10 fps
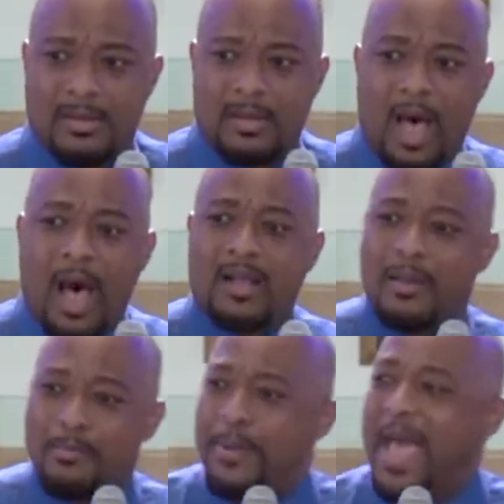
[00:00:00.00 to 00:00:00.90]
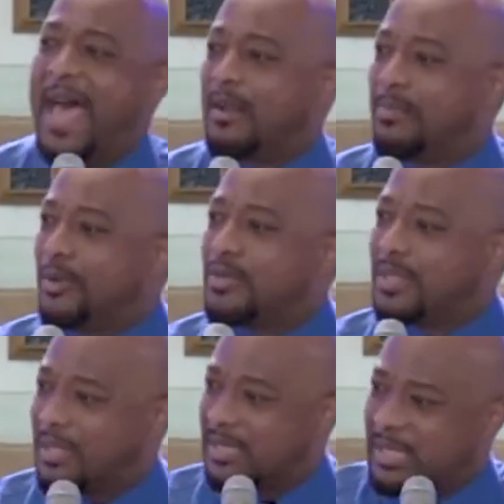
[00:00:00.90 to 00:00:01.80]
are compatible
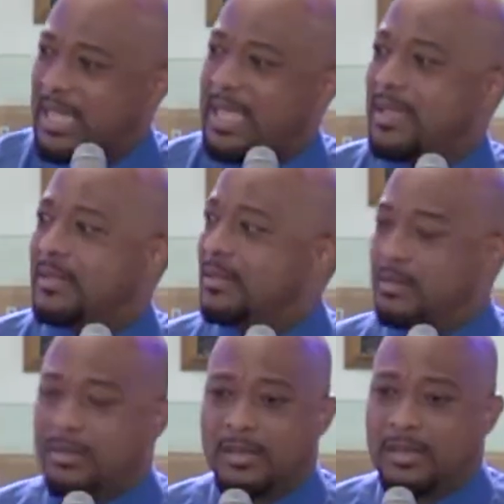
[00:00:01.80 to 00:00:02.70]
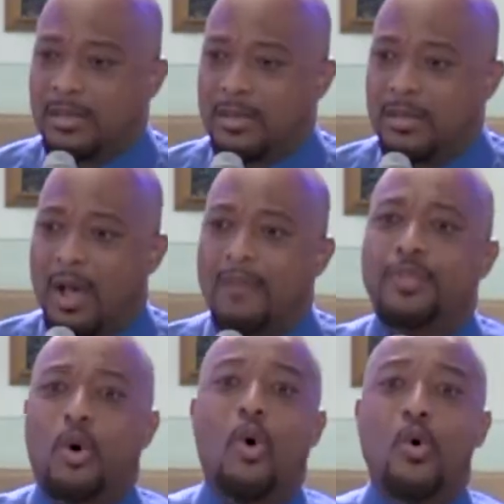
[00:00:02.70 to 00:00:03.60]
to the sins of
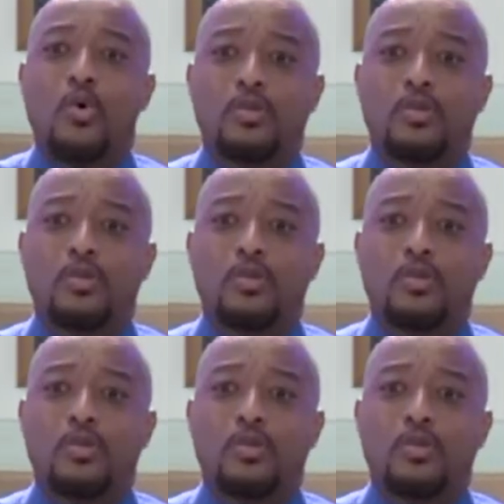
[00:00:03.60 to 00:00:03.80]
those